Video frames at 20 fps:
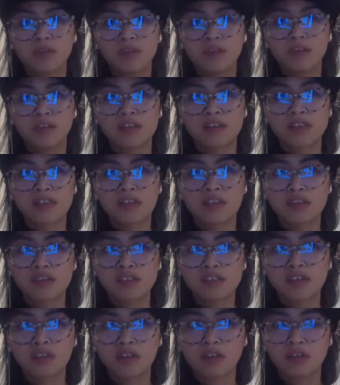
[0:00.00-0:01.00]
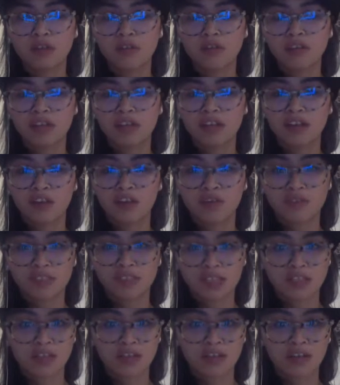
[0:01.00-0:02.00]
because those are like already
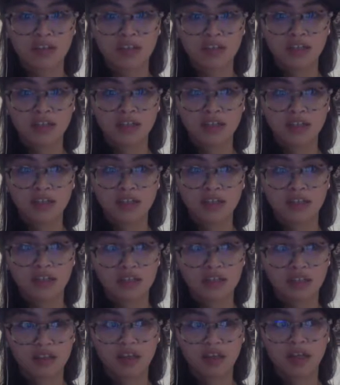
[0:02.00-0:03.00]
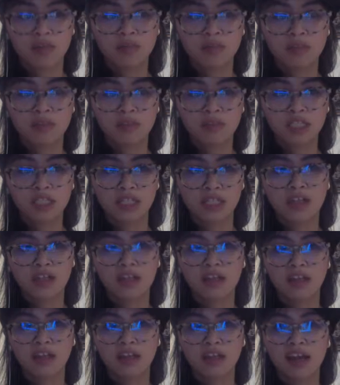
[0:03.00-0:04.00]
oversaturated. Like I'm checking
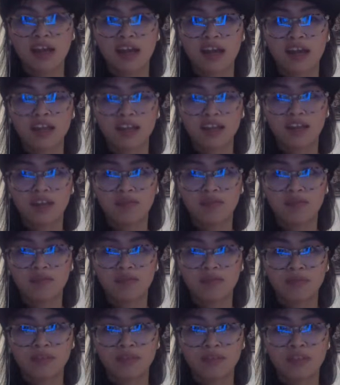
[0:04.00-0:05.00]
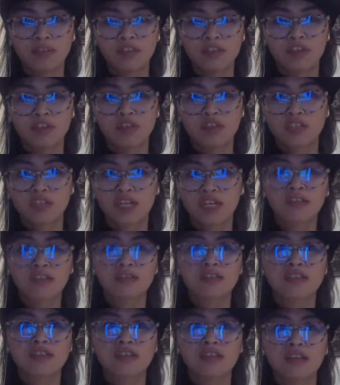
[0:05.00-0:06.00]
out like other social
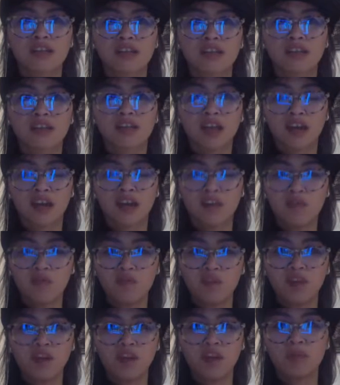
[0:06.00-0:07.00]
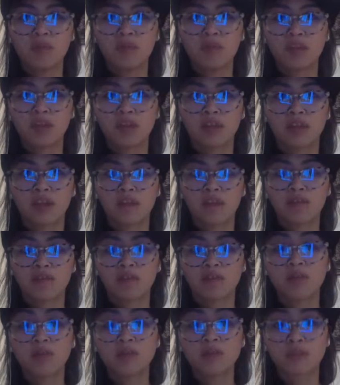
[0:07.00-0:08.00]
channels that have video, but they
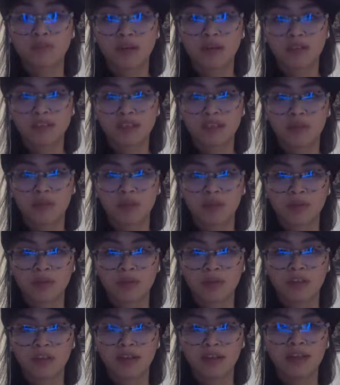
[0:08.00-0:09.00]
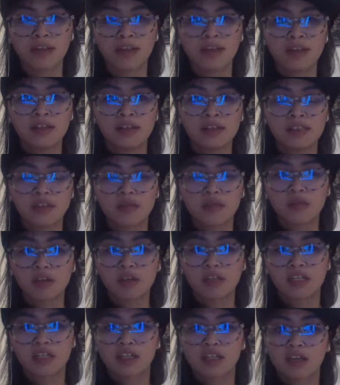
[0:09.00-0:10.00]
haven't optimized it properly yet. So I'm going
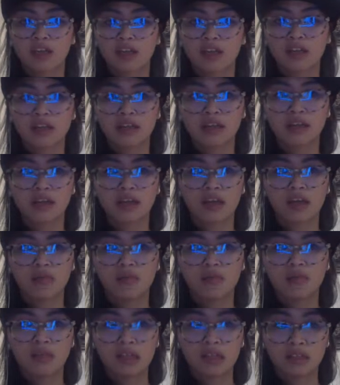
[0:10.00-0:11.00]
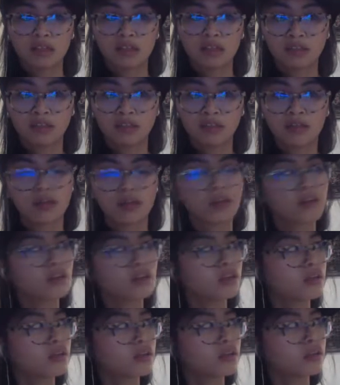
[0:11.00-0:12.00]
to check out like Reddit, I think.